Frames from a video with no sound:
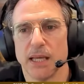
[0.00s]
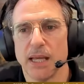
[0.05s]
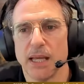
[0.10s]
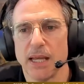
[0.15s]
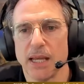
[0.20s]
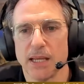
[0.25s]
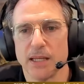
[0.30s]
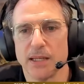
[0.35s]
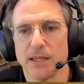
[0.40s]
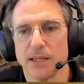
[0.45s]

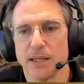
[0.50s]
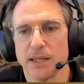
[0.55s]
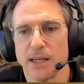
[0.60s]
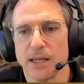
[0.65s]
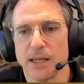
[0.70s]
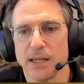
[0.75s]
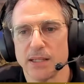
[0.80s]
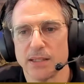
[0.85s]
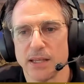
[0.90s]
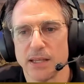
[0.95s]
and
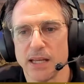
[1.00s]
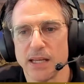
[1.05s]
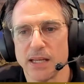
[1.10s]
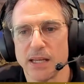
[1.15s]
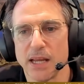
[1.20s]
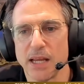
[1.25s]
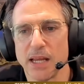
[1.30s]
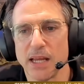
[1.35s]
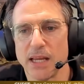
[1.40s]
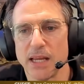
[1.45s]
it
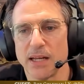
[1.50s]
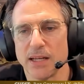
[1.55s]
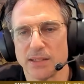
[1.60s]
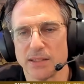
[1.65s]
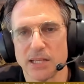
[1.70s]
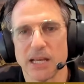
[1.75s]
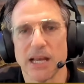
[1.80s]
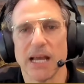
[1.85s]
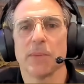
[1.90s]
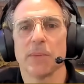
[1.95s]
in a
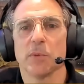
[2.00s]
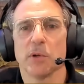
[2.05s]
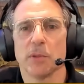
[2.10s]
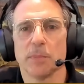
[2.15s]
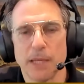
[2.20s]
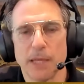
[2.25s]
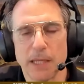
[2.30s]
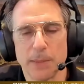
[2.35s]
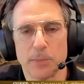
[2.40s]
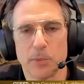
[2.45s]
time
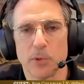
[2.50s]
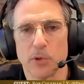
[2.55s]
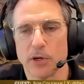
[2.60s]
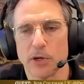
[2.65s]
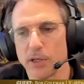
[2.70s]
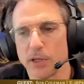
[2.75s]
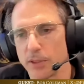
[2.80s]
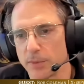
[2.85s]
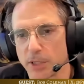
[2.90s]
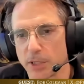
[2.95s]
when people
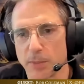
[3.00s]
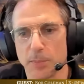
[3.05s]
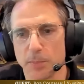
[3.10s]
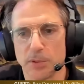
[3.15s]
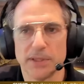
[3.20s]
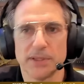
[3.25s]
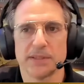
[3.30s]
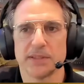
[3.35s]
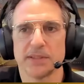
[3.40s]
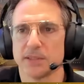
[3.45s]
are in
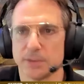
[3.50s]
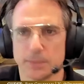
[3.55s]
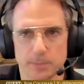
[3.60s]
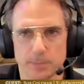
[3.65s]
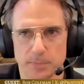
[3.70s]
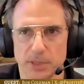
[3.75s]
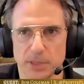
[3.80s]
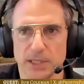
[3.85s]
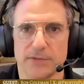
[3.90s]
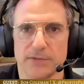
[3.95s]
complete
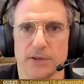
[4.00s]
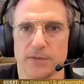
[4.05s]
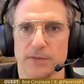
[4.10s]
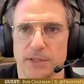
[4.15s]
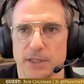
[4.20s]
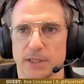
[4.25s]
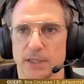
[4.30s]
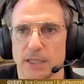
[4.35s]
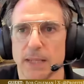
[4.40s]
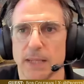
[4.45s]
disbelief of
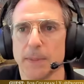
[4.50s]
it.